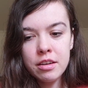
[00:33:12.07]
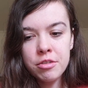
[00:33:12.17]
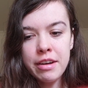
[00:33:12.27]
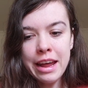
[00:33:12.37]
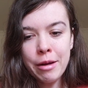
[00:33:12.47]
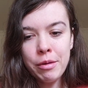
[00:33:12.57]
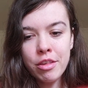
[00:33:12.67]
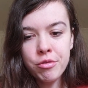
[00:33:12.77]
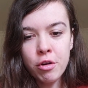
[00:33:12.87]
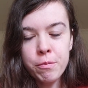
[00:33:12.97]
Today we
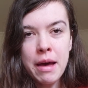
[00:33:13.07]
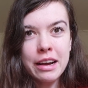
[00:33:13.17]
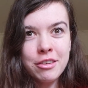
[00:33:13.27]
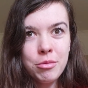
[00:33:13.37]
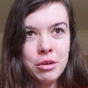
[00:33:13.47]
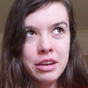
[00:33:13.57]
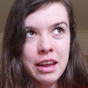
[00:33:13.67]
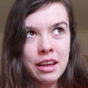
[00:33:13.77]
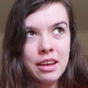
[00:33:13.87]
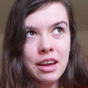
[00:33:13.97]
just drove back to
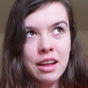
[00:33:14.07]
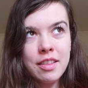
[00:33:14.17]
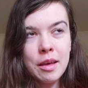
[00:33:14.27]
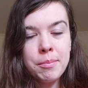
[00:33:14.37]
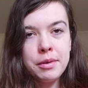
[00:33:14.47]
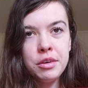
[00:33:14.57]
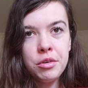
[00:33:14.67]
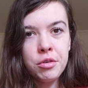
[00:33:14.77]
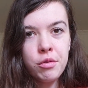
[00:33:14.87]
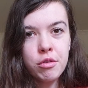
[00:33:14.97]
Munich. It's a
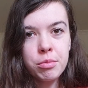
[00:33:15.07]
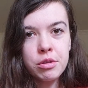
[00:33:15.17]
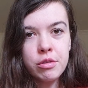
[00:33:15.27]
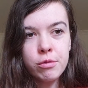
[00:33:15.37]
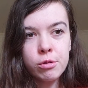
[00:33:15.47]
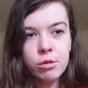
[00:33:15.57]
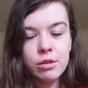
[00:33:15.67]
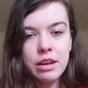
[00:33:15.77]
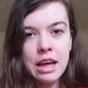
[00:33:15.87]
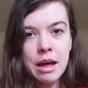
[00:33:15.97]
beautiful, beautiful